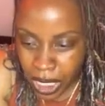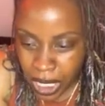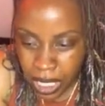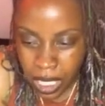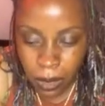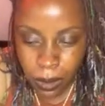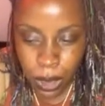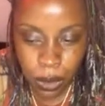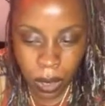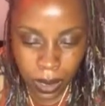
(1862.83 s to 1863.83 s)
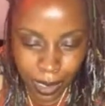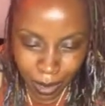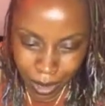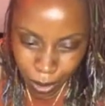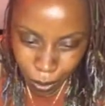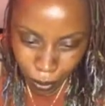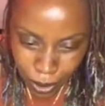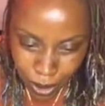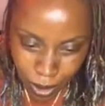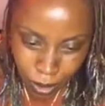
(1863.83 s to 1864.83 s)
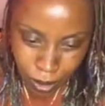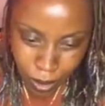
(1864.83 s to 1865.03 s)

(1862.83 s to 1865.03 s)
And would you know someone who works in the